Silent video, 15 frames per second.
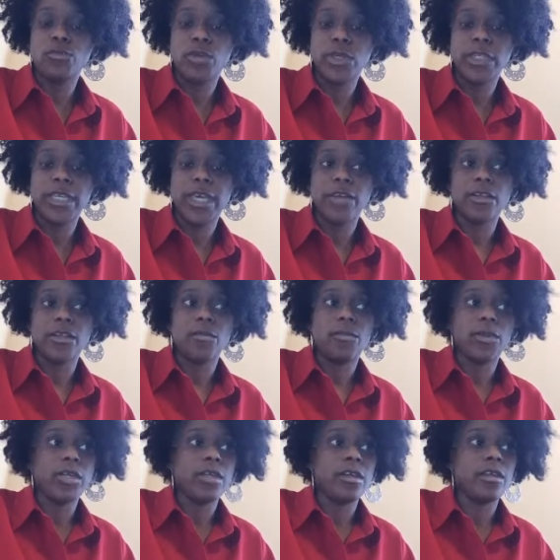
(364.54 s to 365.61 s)
you put down there.
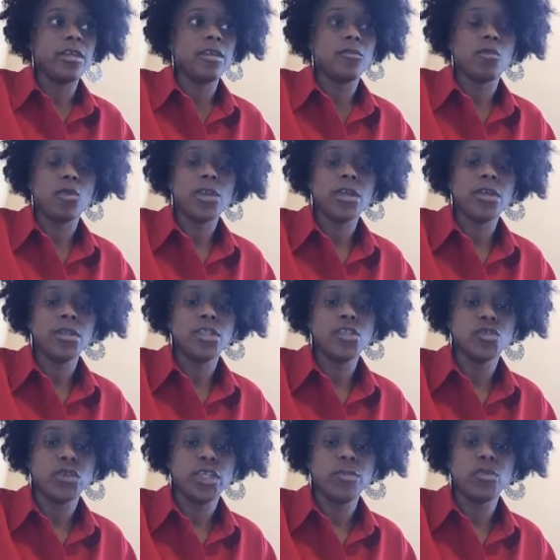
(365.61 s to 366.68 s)
Put on there, work on the
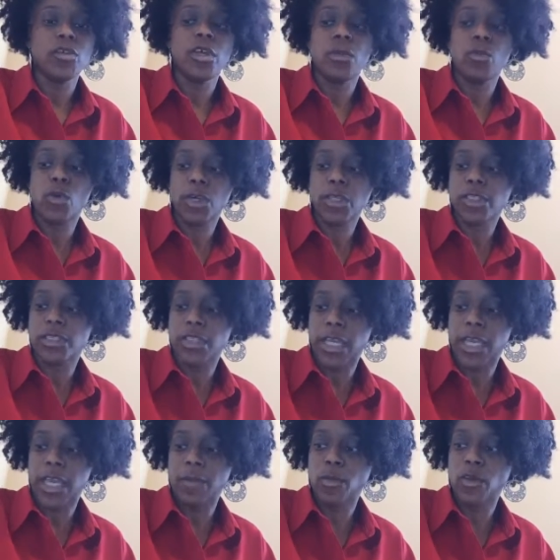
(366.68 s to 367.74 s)
dream. You're going to work
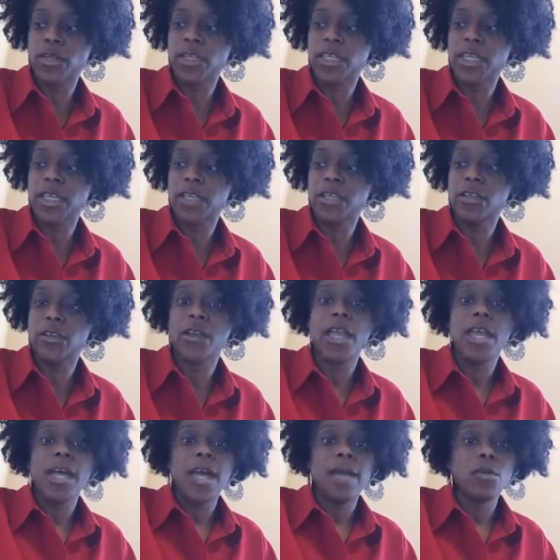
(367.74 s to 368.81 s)
today. I'm going to get in here.
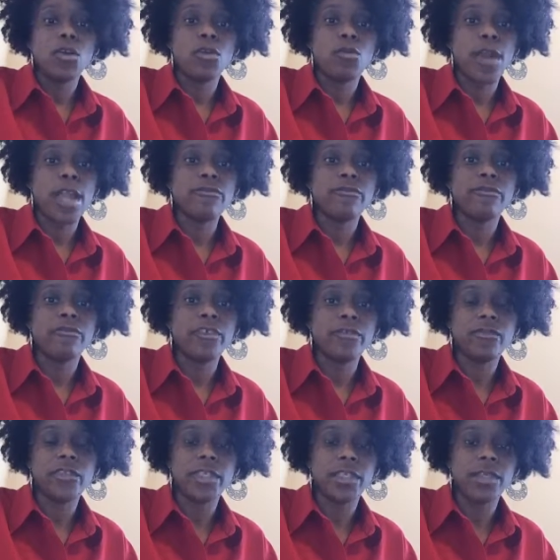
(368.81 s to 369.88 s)
I'm going to write for
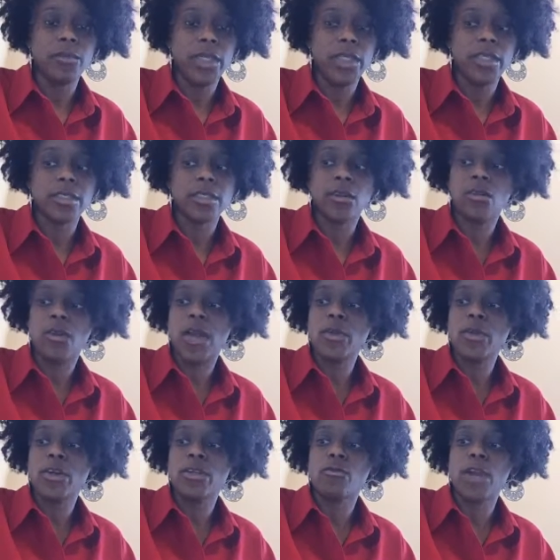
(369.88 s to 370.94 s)
15 minutes, or I'm
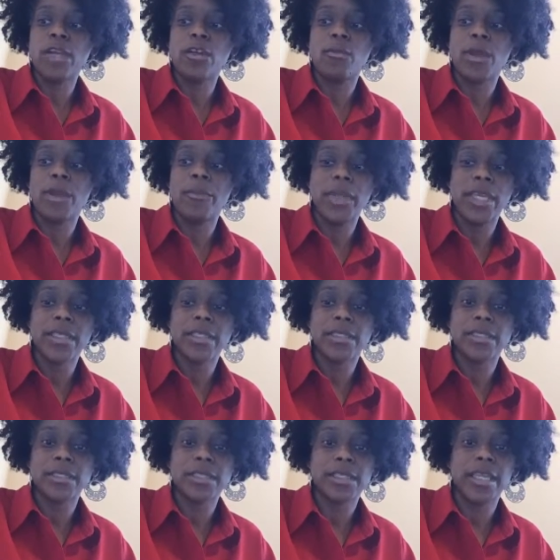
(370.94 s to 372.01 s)
going to write on my
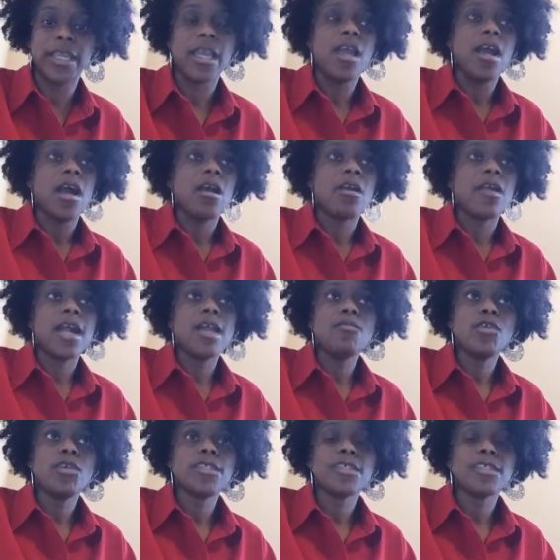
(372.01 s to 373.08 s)
business thing, or I'm
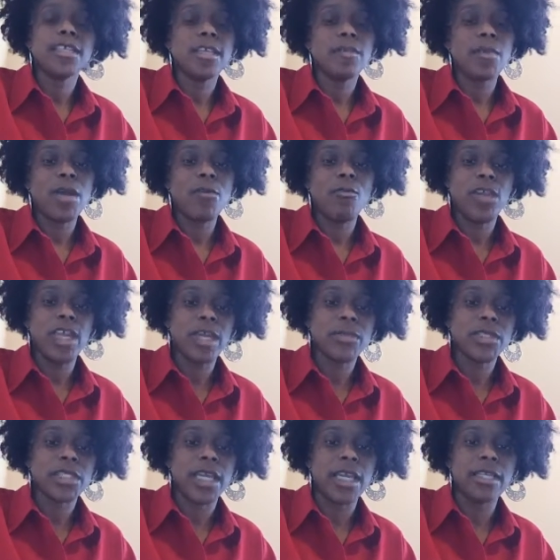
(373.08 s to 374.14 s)
going to set up my
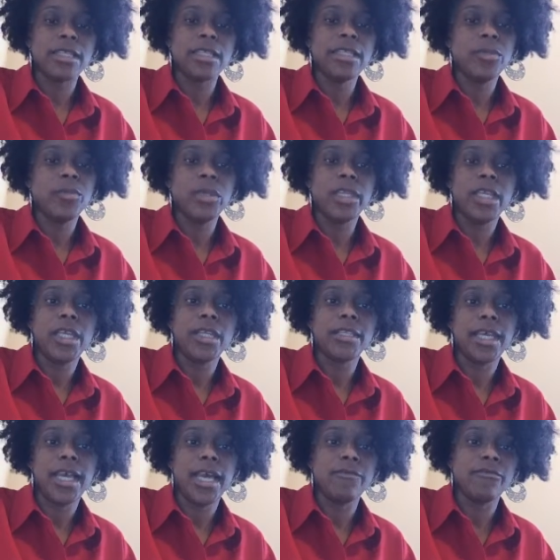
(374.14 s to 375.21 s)
website a little bit at a
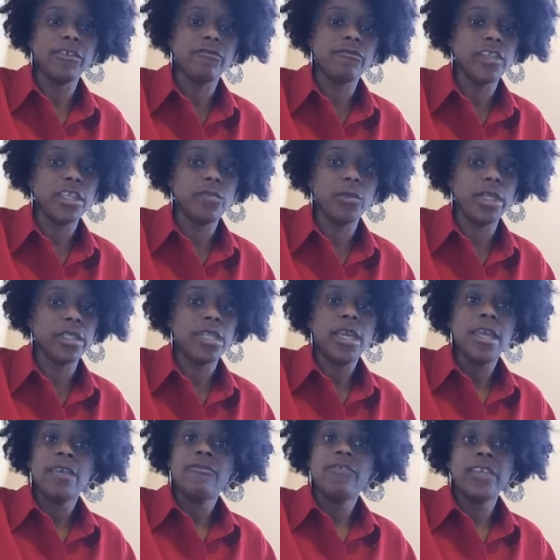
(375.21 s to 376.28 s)
time, 15 minutes.
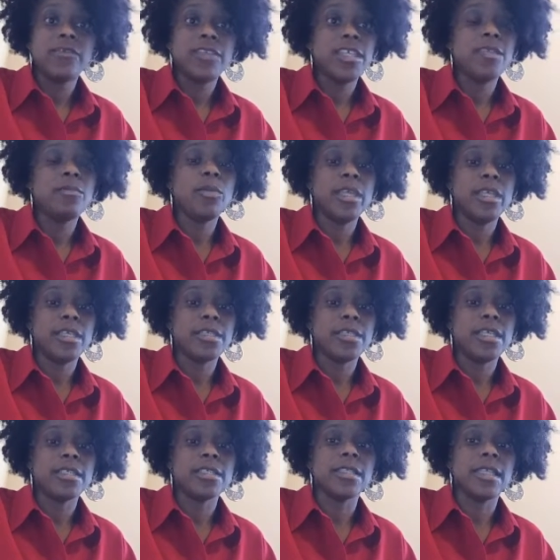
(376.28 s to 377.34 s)
15 minutes
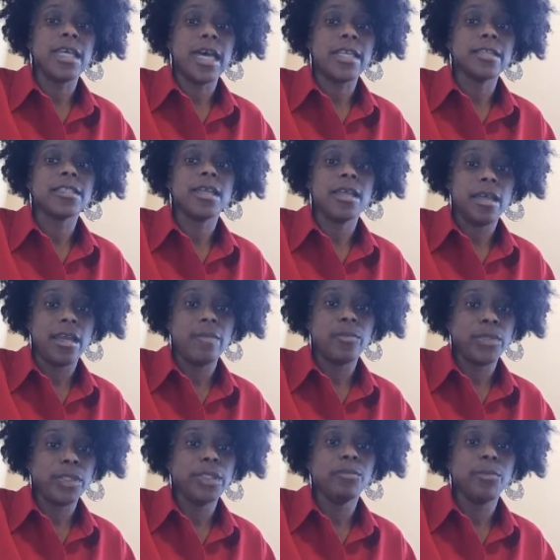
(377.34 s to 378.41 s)
is a lot of time,
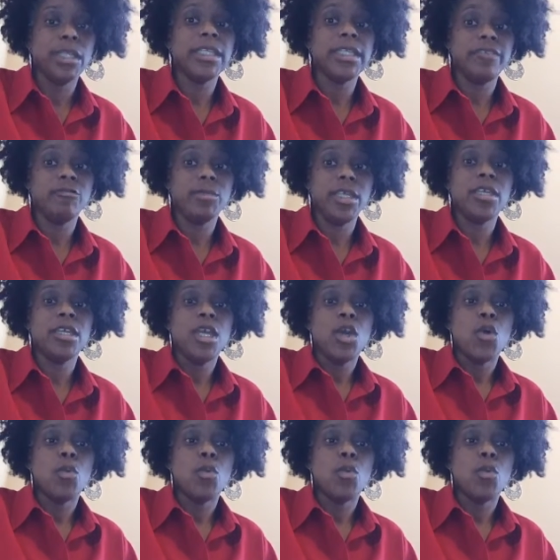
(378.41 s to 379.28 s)
believe me,